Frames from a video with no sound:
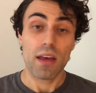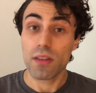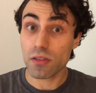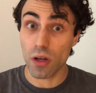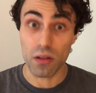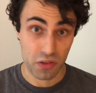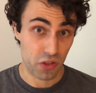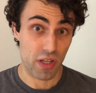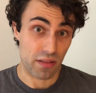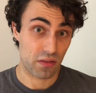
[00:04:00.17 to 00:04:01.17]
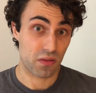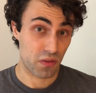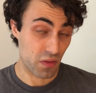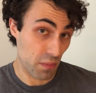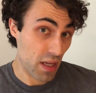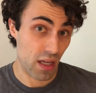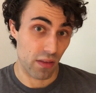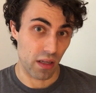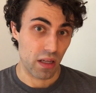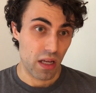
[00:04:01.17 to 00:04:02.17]
This all suggests to me
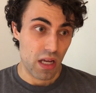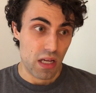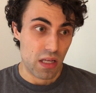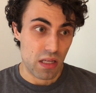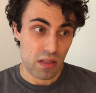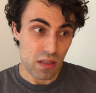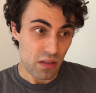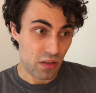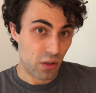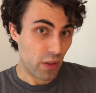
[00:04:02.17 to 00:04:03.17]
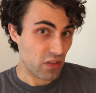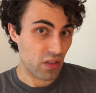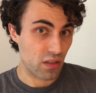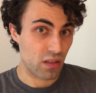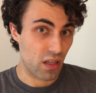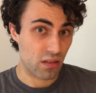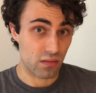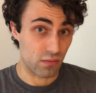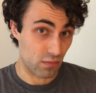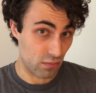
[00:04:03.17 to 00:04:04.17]
that this question
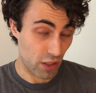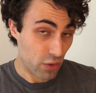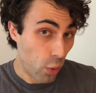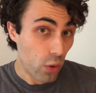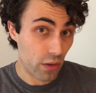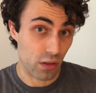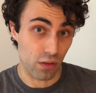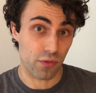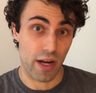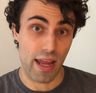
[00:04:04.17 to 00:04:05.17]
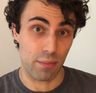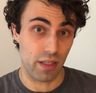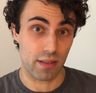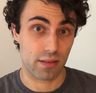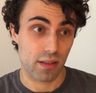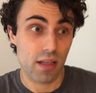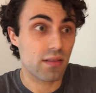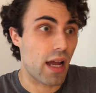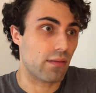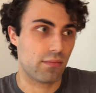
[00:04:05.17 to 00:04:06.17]
isn't rhetorical for Hamlet. He's
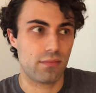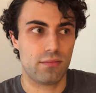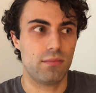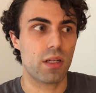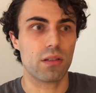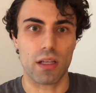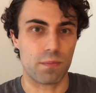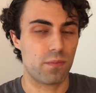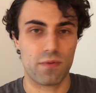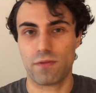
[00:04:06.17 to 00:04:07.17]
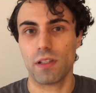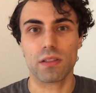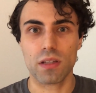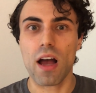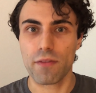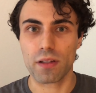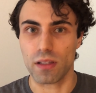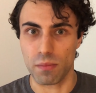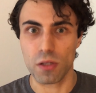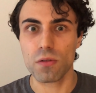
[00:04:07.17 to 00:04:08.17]
not merely
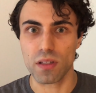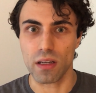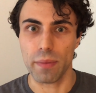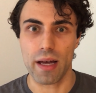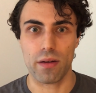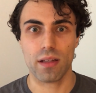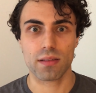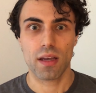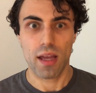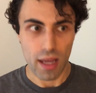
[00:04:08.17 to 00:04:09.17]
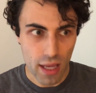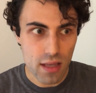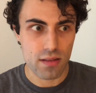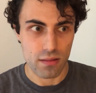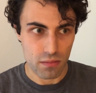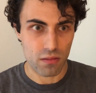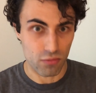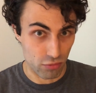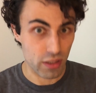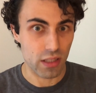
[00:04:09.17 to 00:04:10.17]
philosophically musing about it. He's
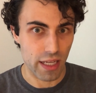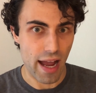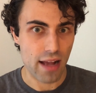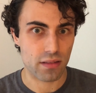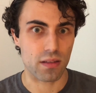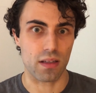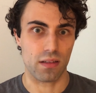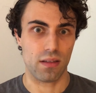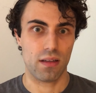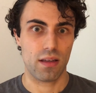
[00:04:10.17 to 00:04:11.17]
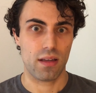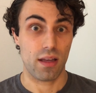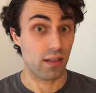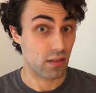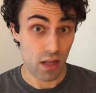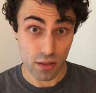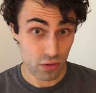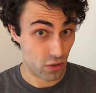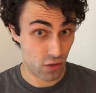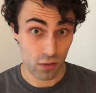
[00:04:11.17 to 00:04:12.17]
really asking, and he's
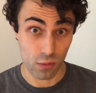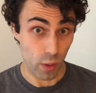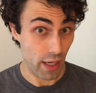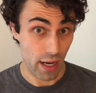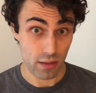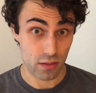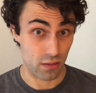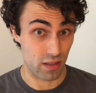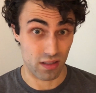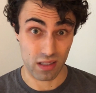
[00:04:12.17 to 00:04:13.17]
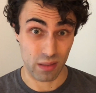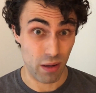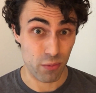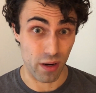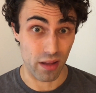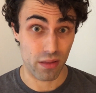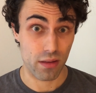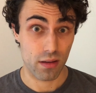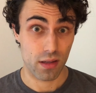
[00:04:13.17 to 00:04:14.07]
not sure what answer he's going to come up with.